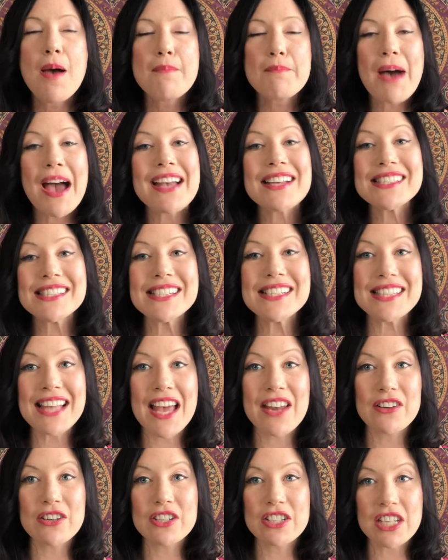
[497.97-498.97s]
Pisces
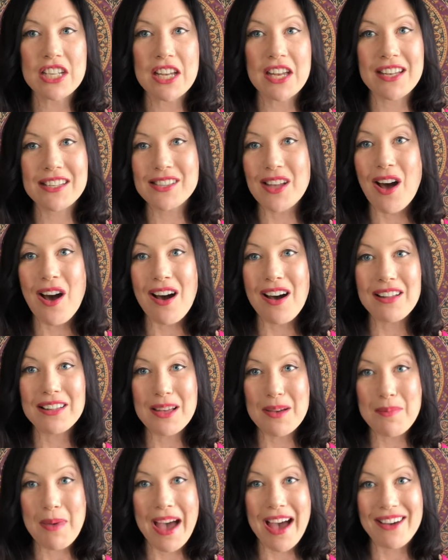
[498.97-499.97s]
energy is all
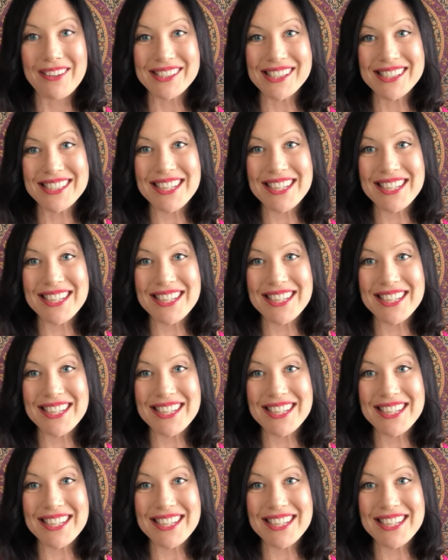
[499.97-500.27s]
about